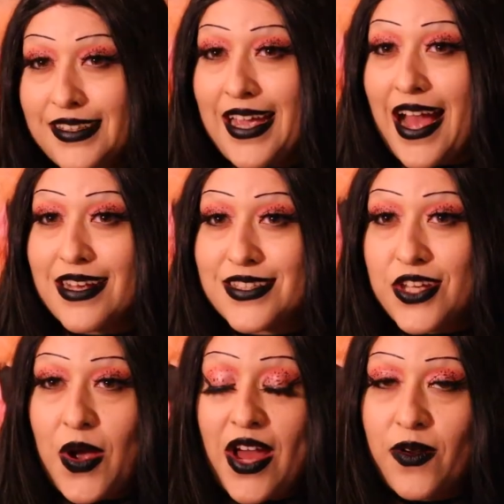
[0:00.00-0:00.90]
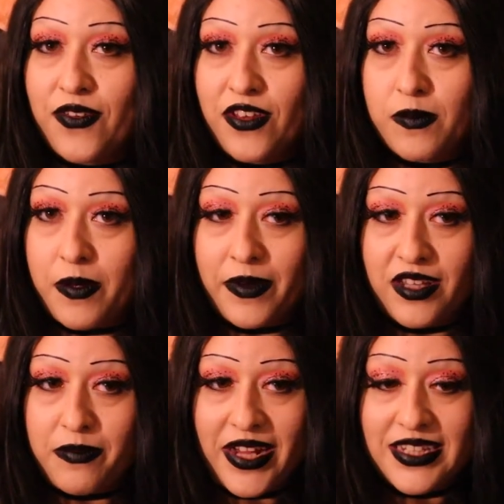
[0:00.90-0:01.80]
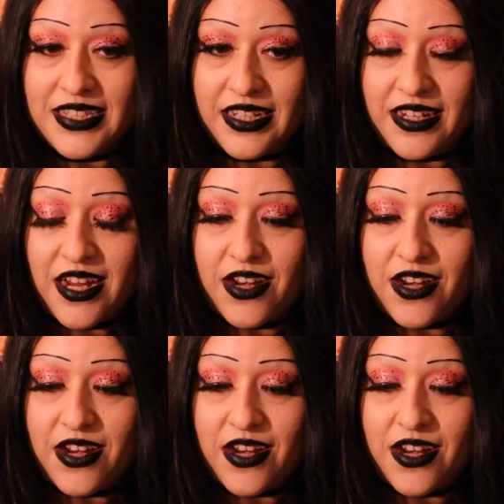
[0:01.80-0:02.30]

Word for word: Yeah, so how do I feel about Marilyn Manson?